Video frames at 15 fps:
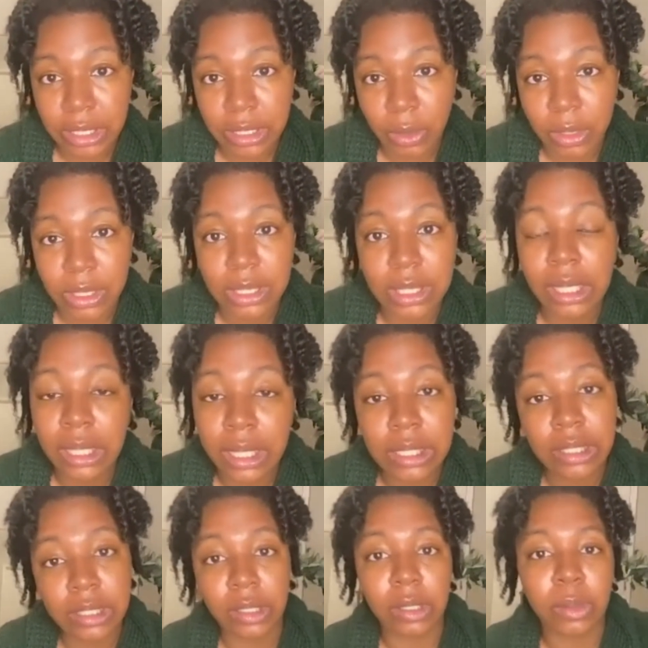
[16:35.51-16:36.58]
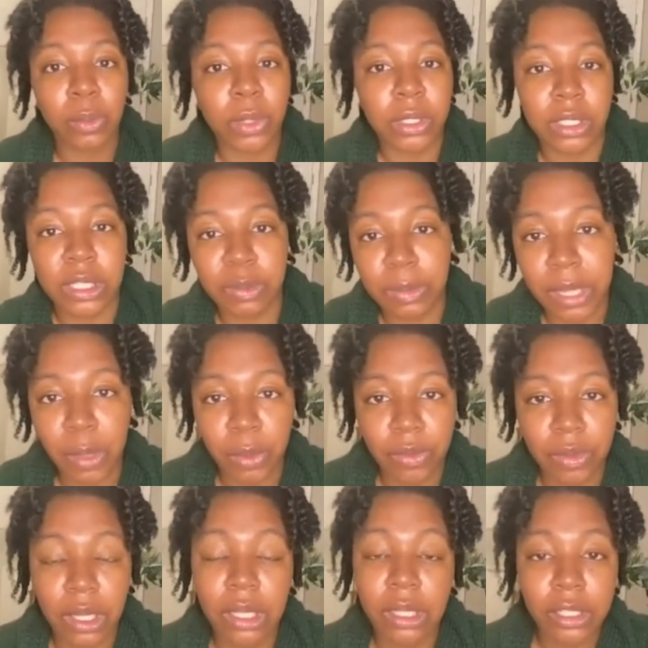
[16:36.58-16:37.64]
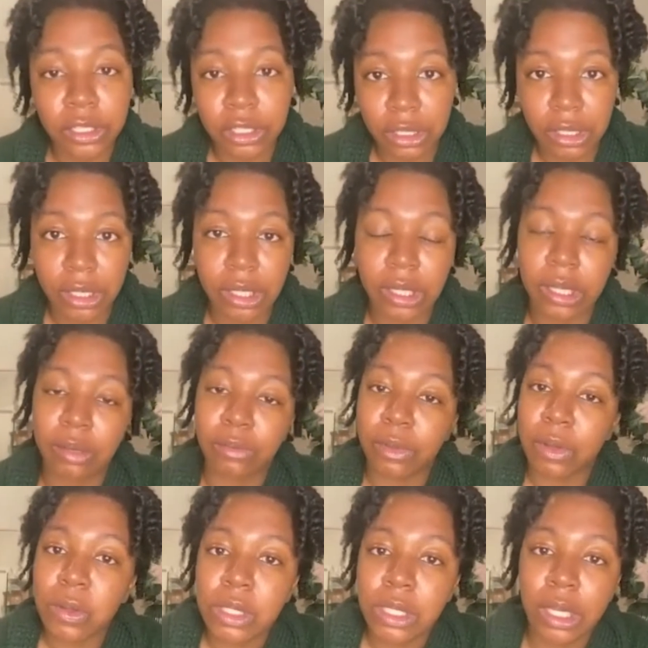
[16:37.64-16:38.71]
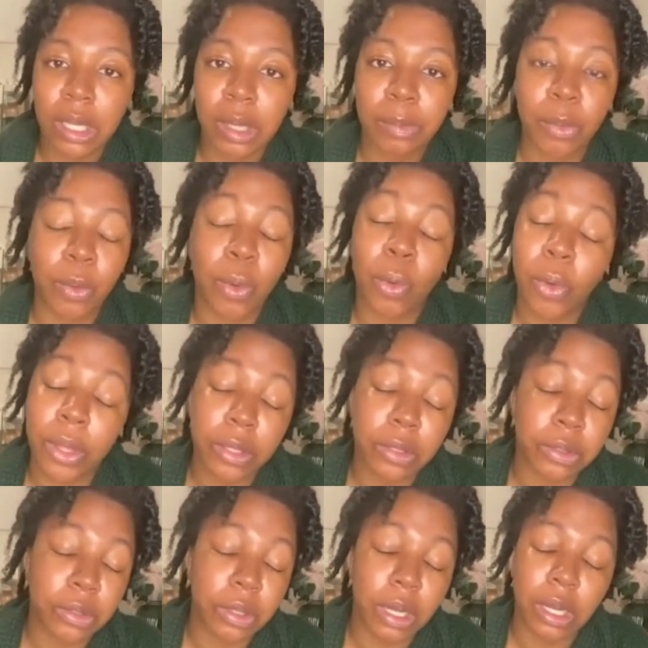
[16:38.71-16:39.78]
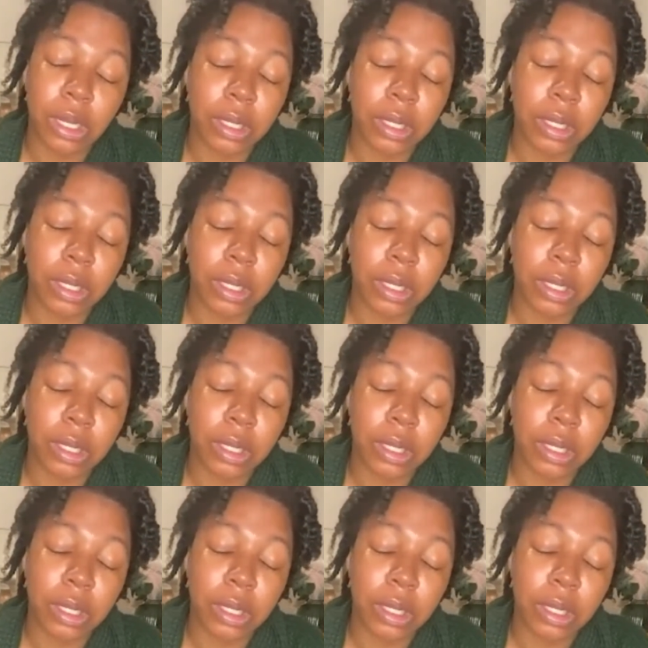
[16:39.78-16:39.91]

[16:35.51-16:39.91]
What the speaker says: So this cleanser, which is made with calendula and rosehip oil,